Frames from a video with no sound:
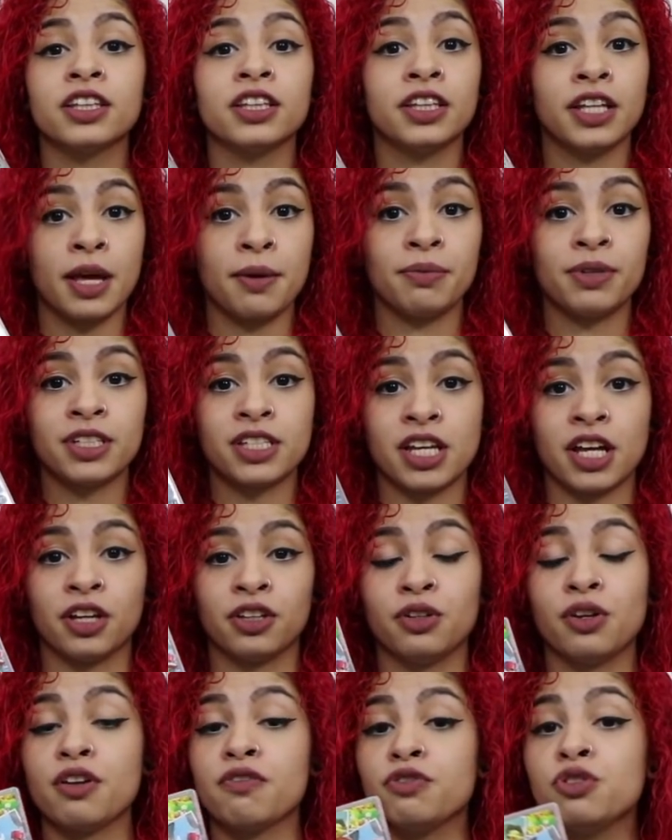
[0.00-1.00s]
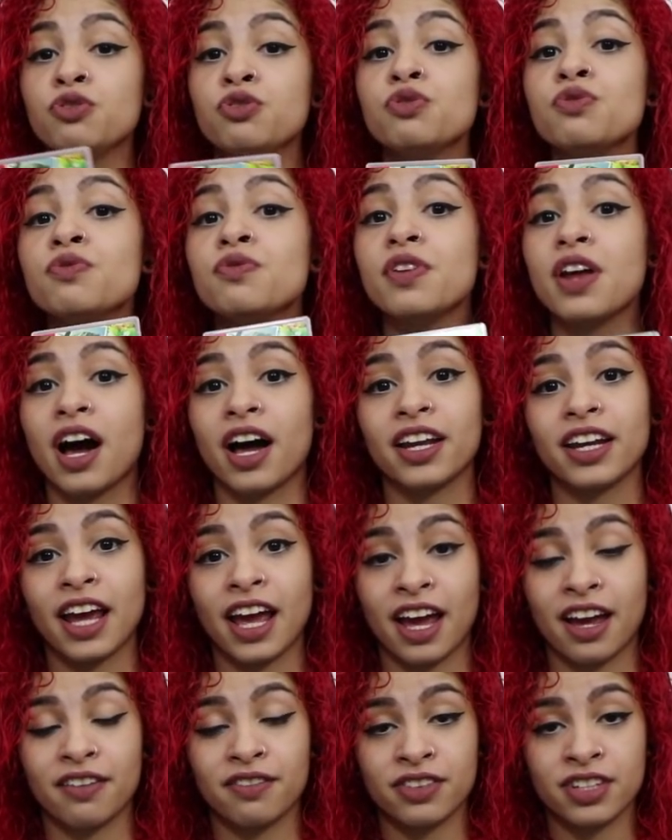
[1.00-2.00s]
Let me tell you, if you do not
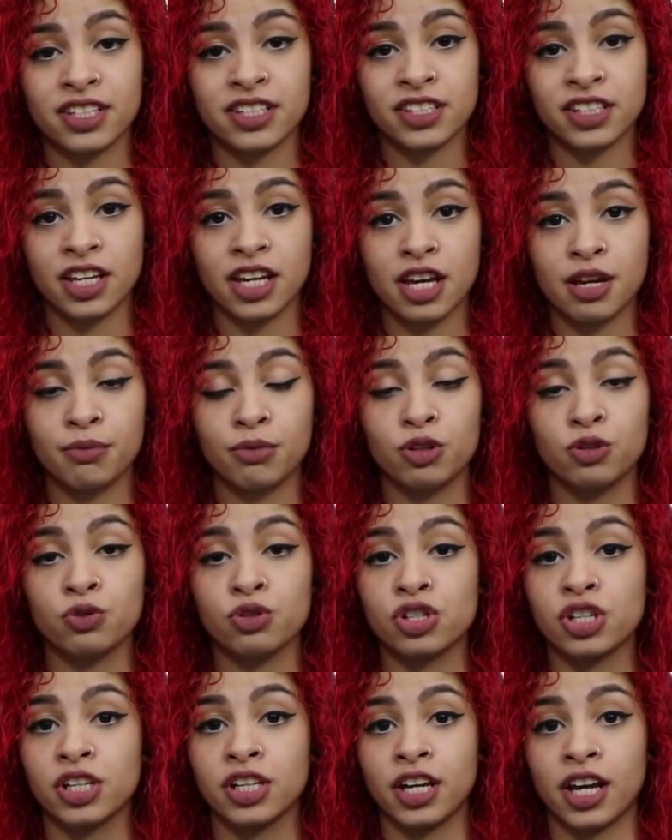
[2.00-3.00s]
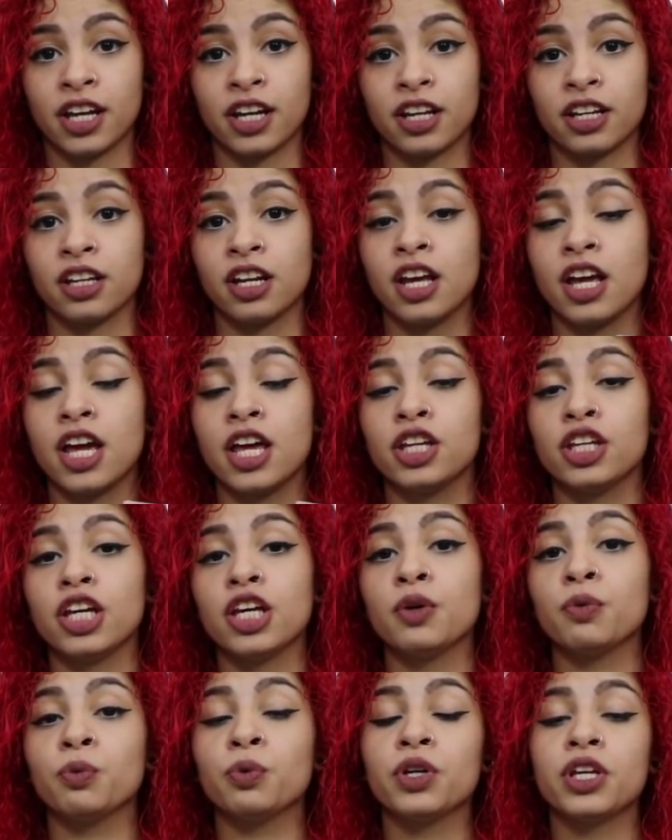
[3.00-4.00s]
have this game, you should get it.
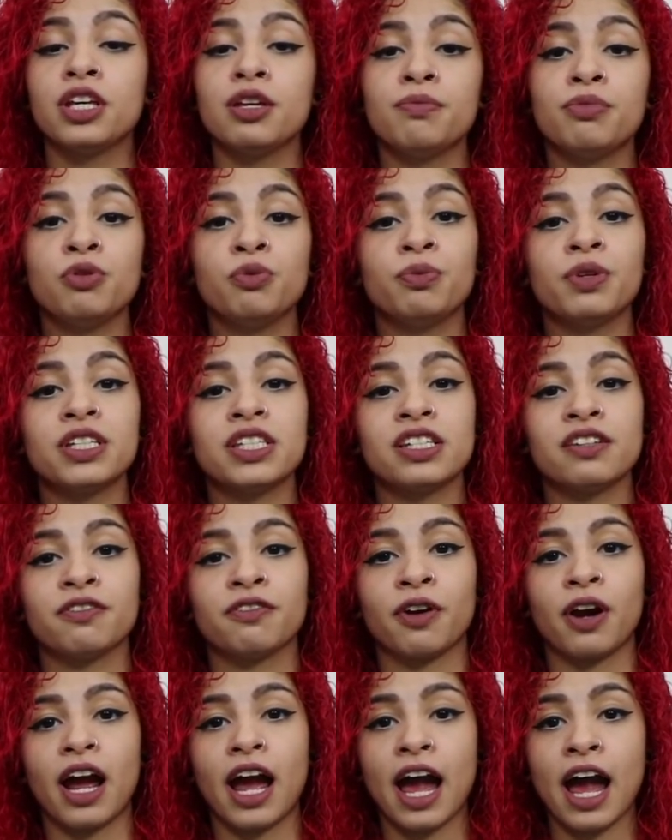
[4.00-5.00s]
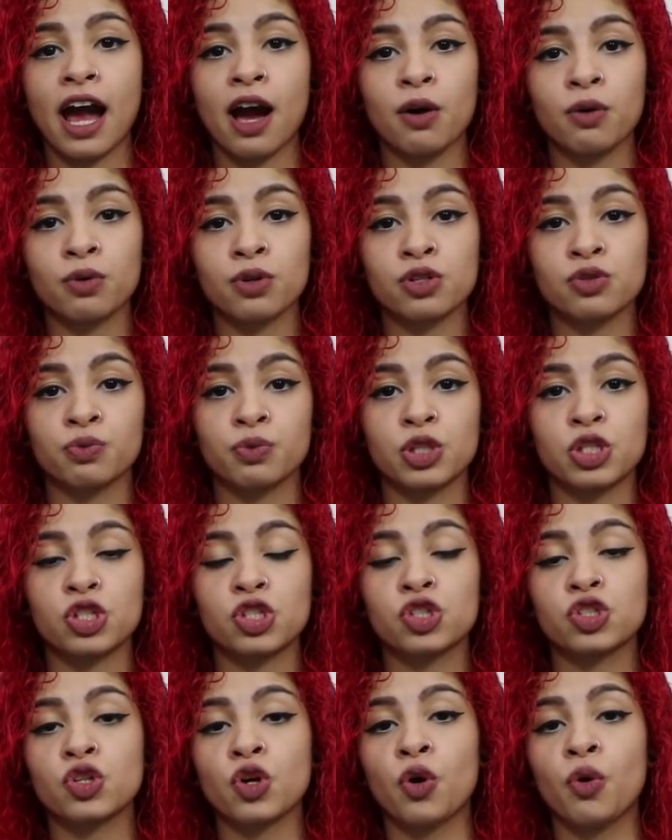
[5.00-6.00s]
It will keep you busy for hours with
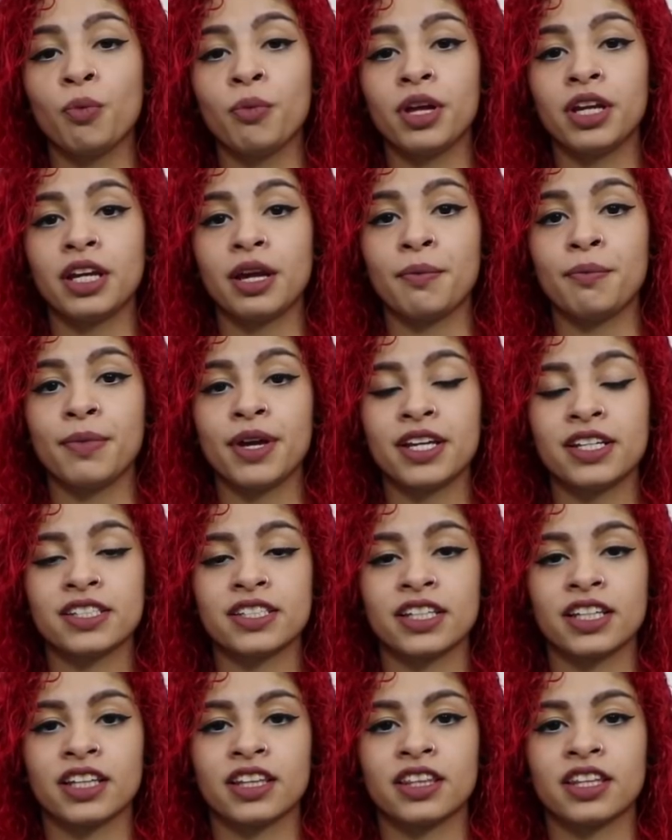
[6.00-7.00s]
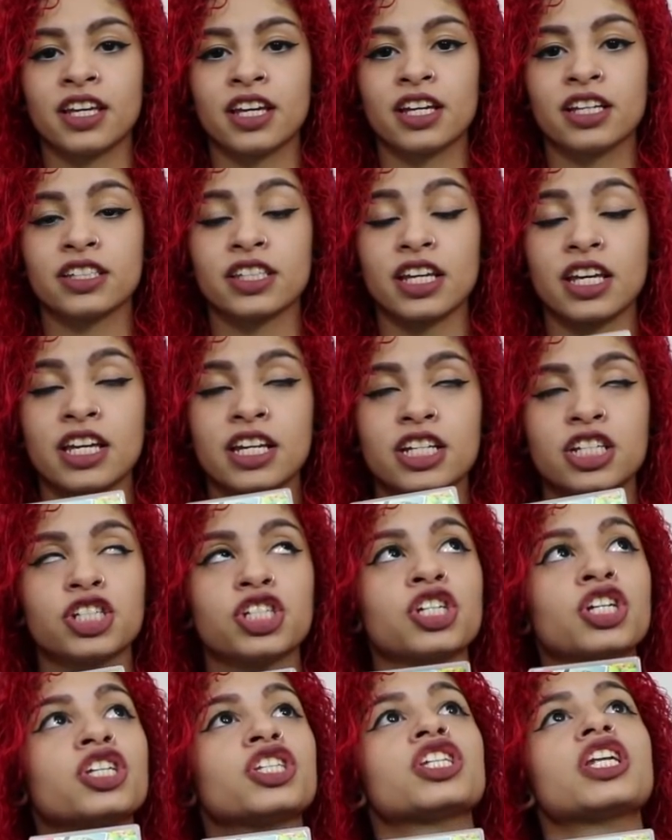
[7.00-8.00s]
so many amazing things. It
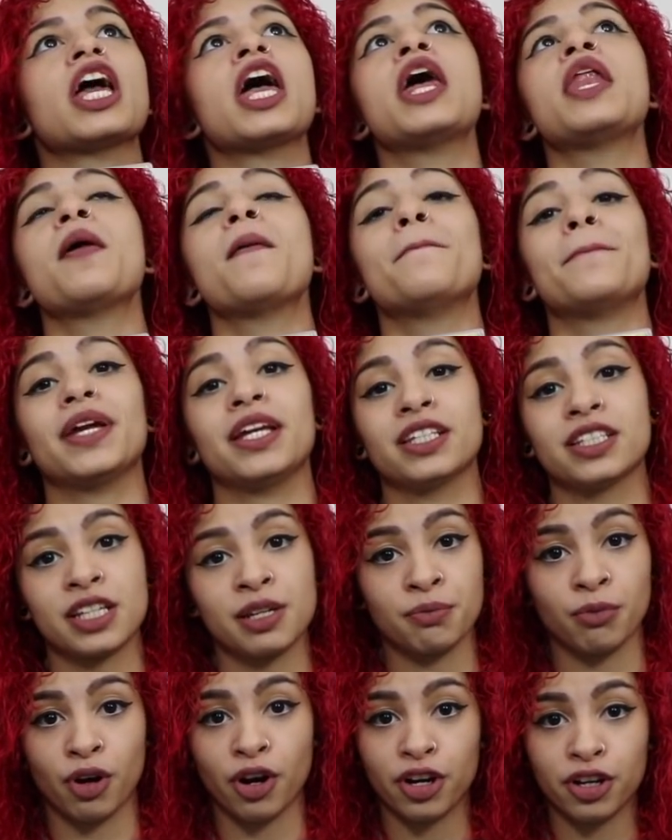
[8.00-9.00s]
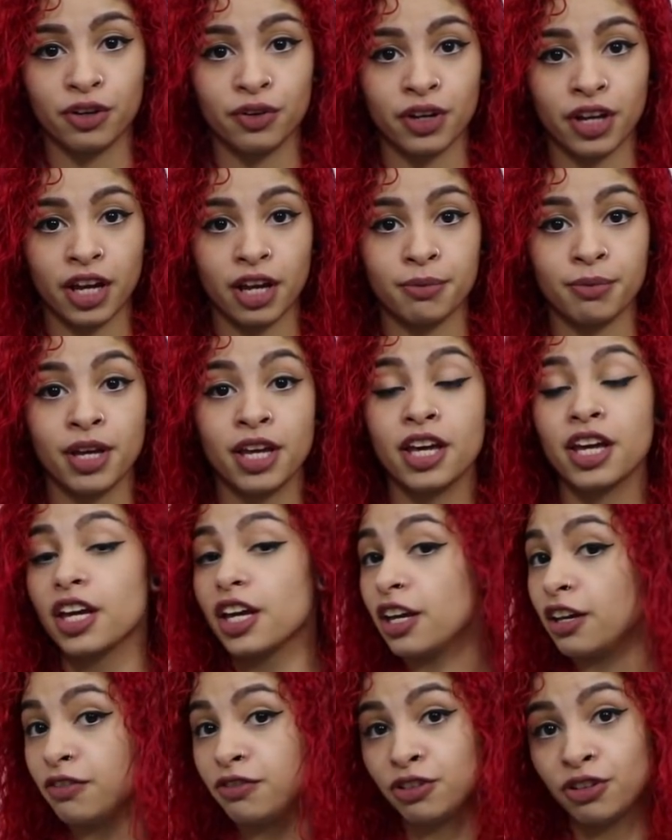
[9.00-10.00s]
is just an amazing Mario game.
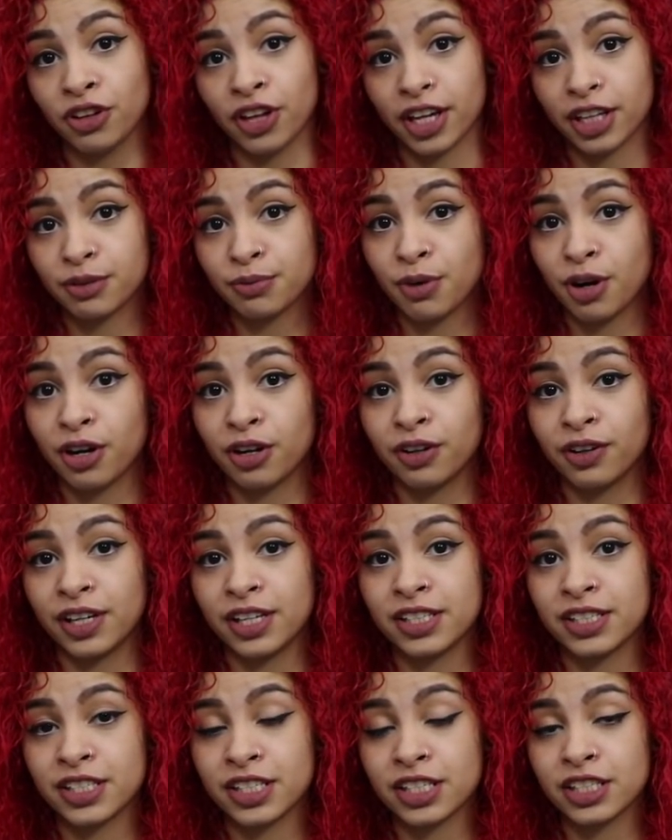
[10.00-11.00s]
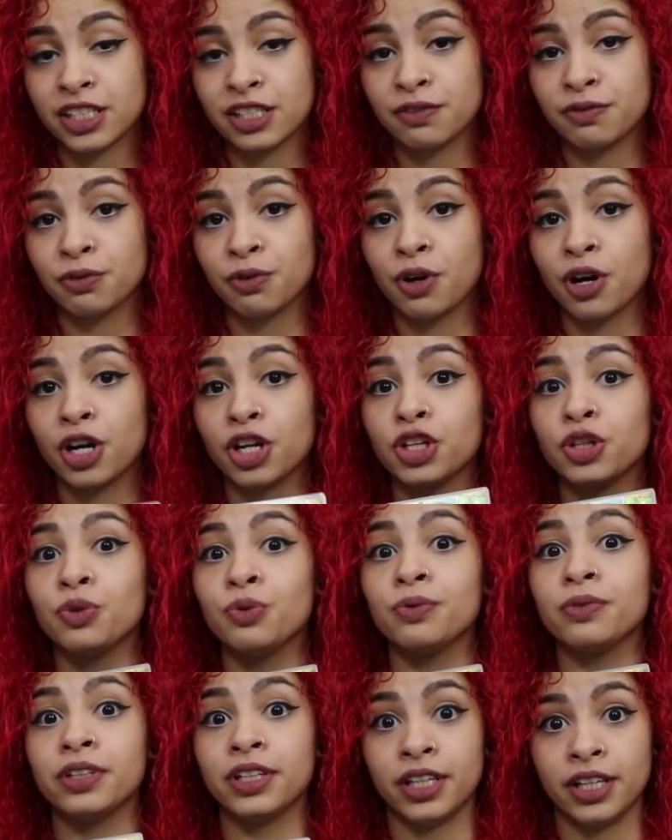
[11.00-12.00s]
If you like Mario N64,
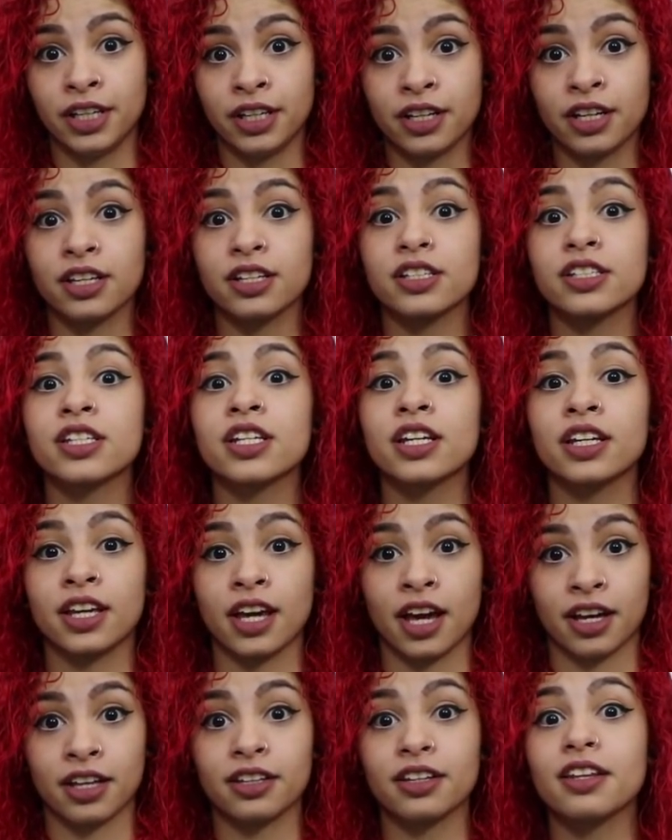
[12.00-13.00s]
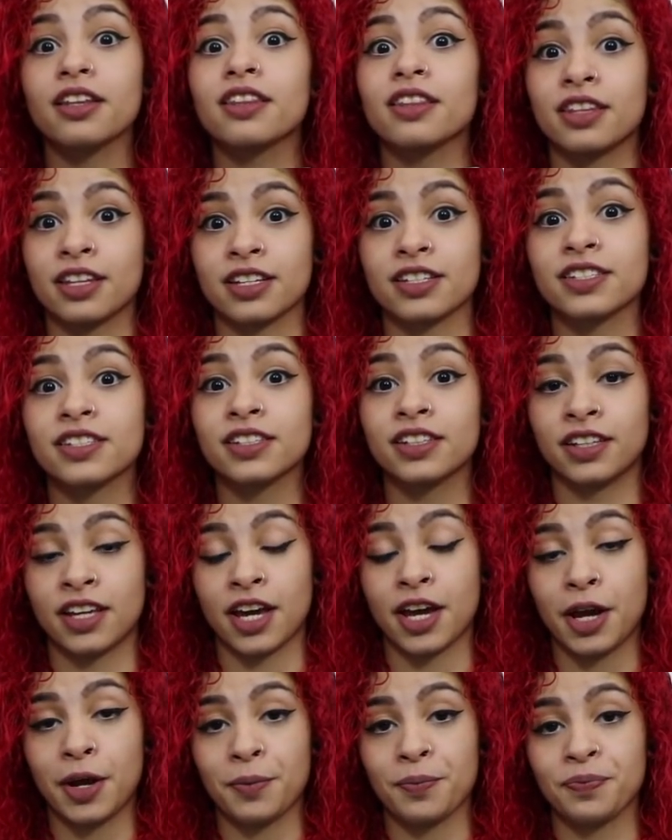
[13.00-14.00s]
you need to get this
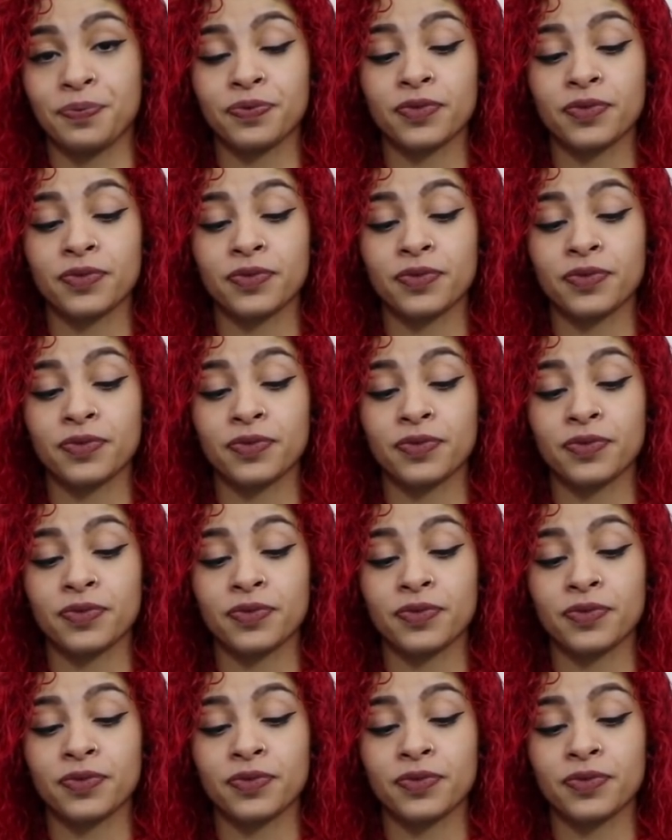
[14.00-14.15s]
game.